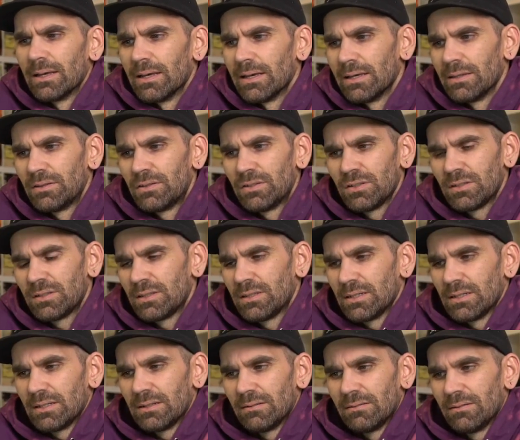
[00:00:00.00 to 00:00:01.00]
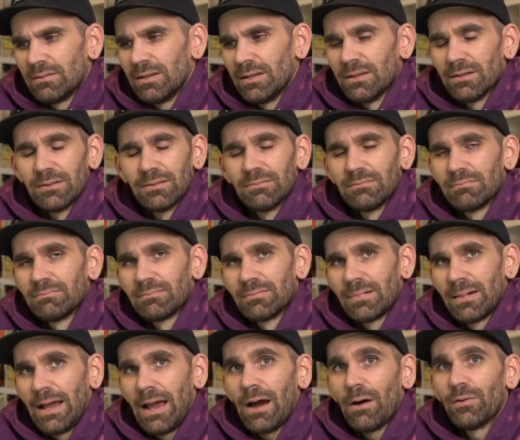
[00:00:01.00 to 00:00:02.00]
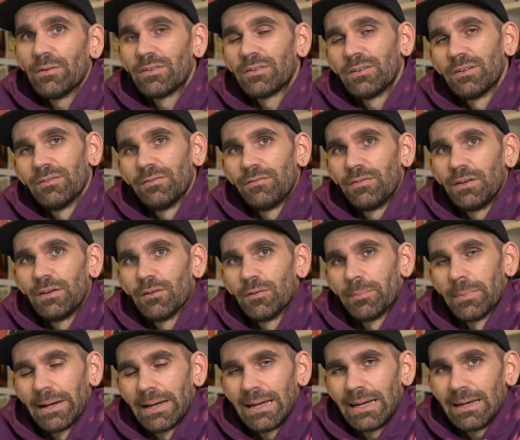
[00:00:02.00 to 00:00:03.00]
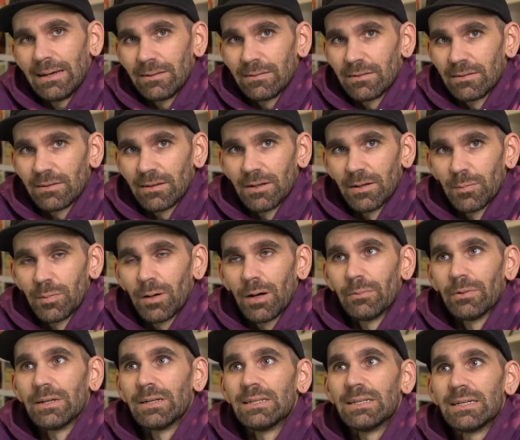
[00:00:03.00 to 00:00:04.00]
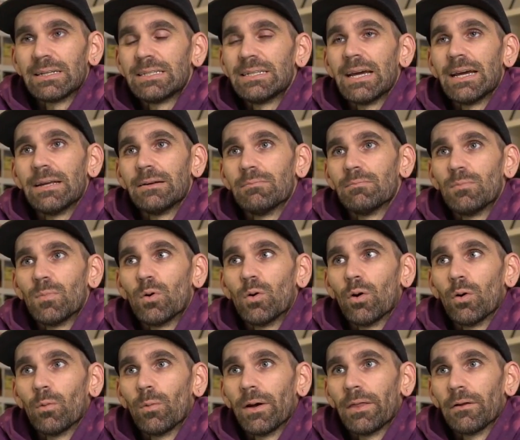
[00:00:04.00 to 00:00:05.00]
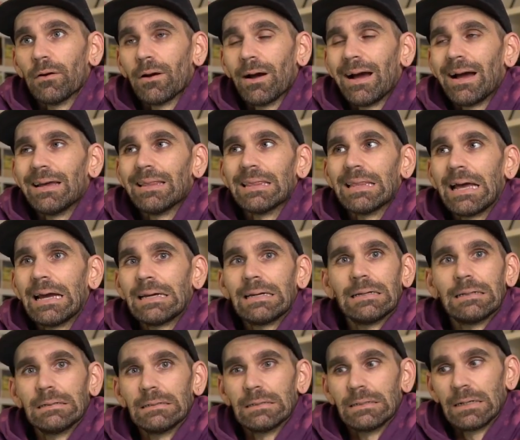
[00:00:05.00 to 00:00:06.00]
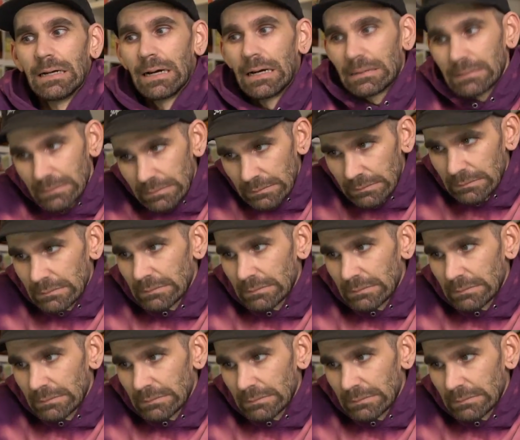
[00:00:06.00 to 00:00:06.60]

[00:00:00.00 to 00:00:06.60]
It's just that, you know, how it's going to feel in my hands is going to probably dictate more whether I like it or not.